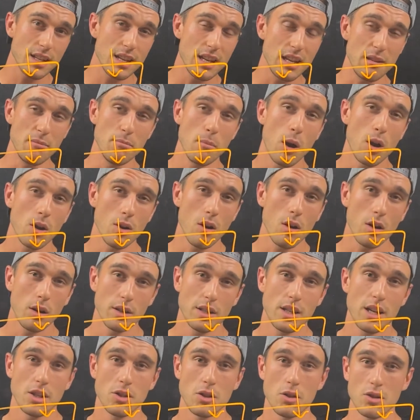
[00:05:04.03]
and modern
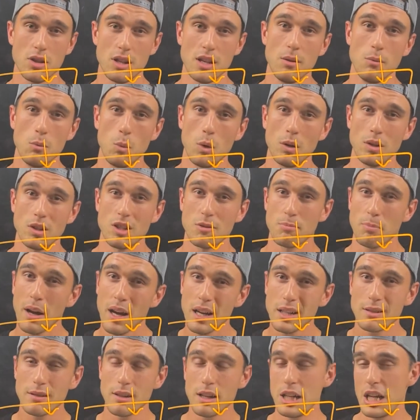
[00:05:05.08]
architectures in one
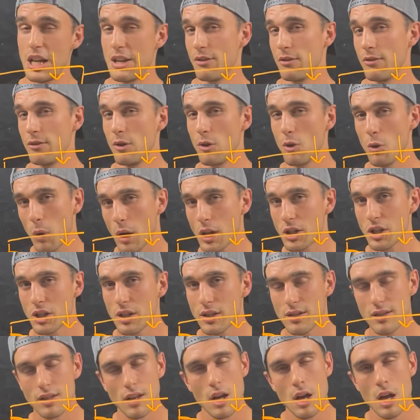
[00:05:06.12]
spot and you have a few
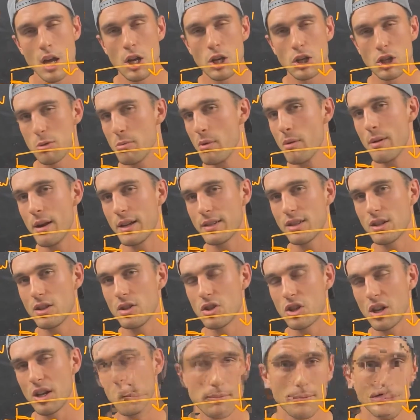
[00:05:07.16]
questions, shoot me a message
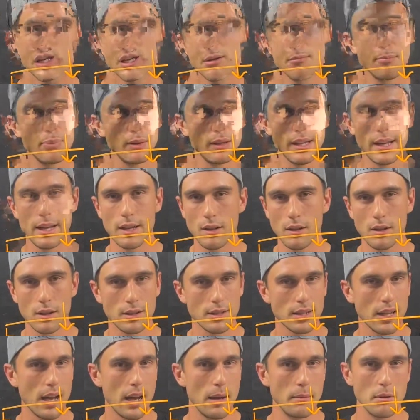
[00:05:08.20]
and we can plan on a
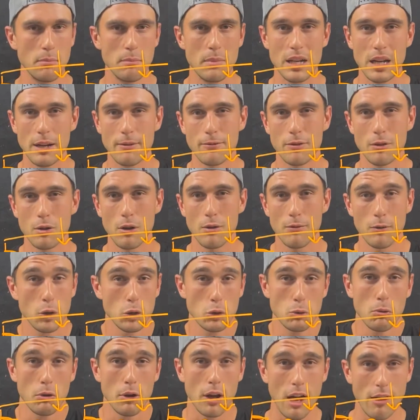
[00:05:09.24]
time to meet up for a
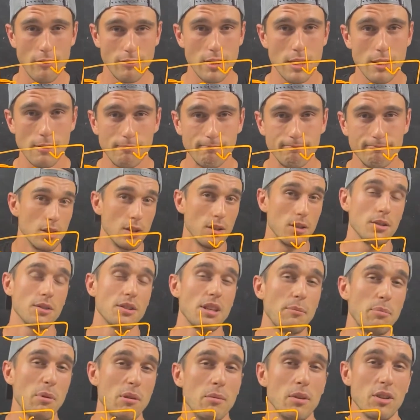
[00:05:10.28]
virtual coffee.
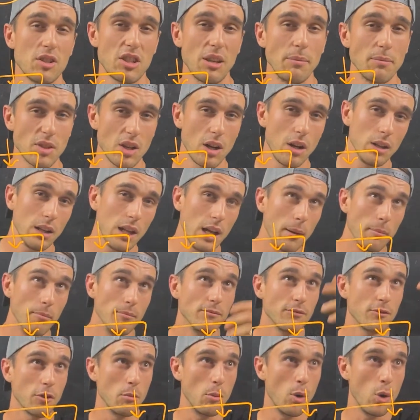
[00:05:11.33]
That pretty much sums it all up,
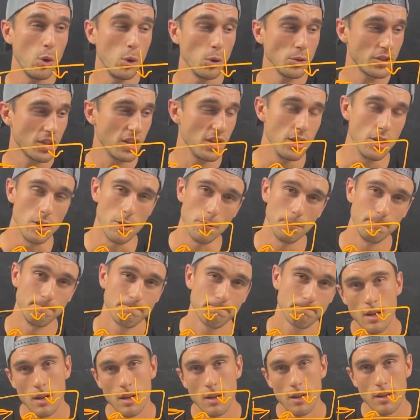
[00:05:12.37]
from old to new.
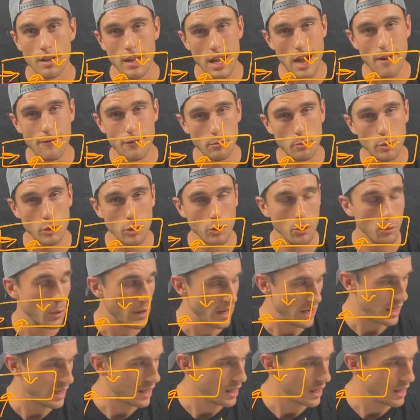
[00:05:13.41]
Now for the brew of the week.